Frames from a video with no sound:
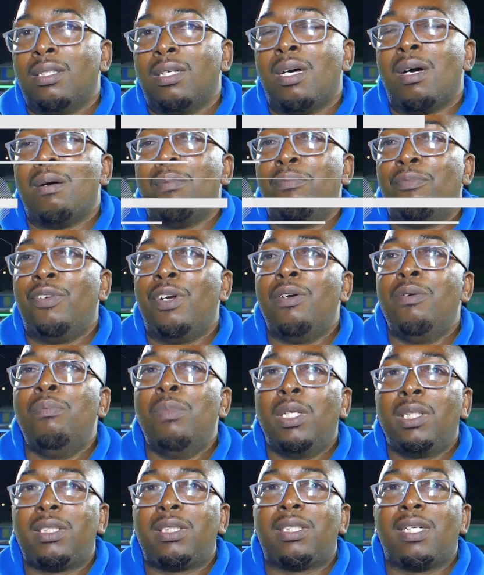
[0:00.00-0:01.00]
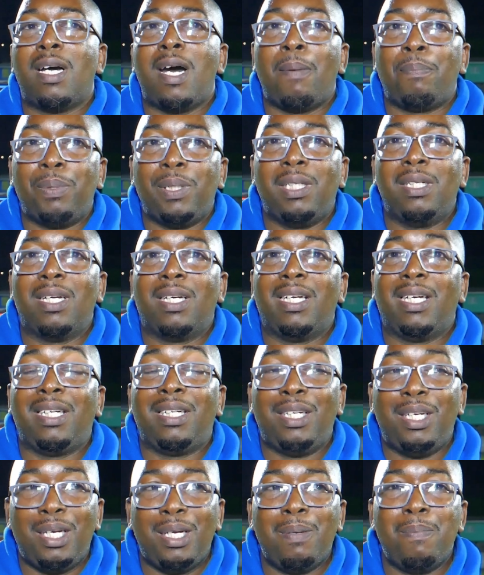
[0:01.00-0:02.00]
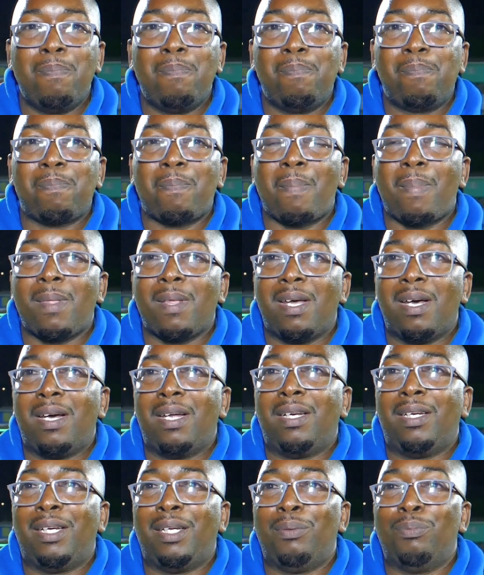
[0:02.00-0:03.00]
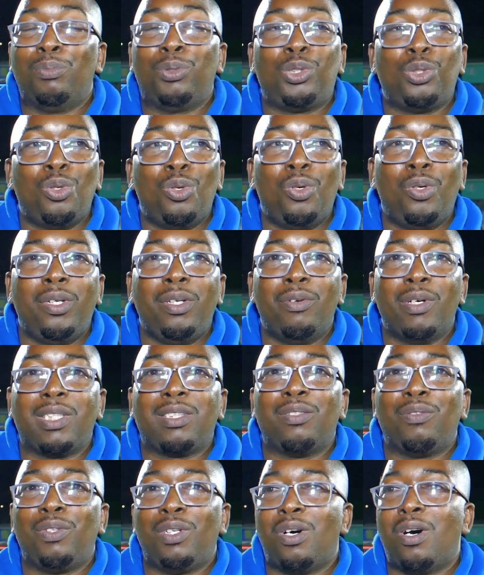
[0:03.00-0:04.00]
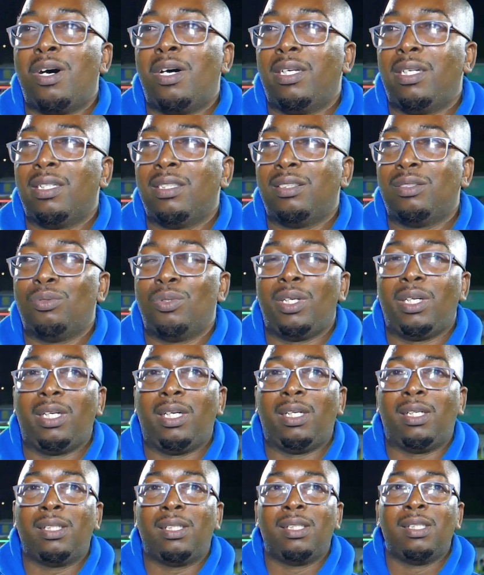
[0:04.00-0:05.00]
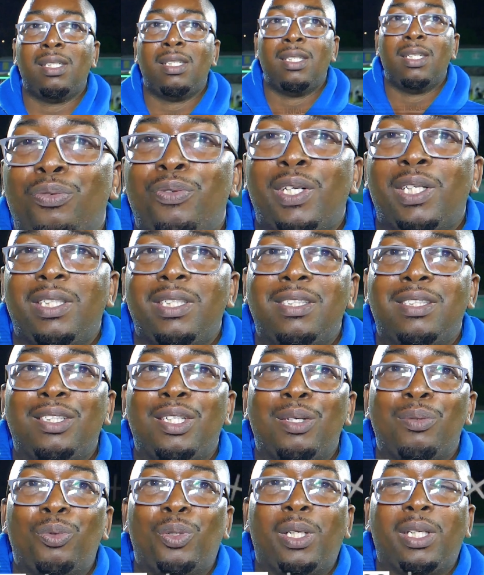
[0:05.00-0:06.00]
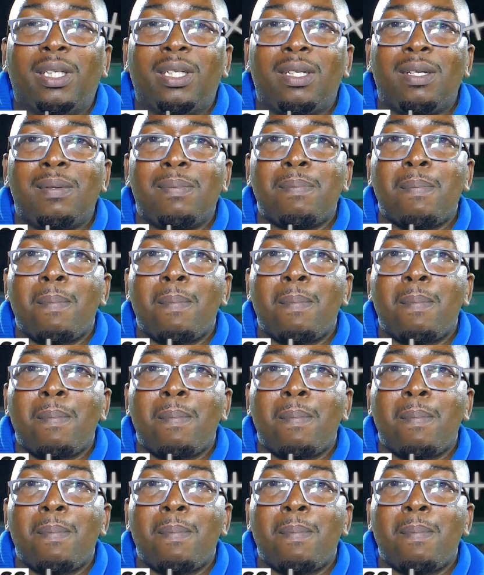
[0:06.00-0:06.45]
I'm very much happy that I came, and I'm sure the rest of the audience were here felt the same way.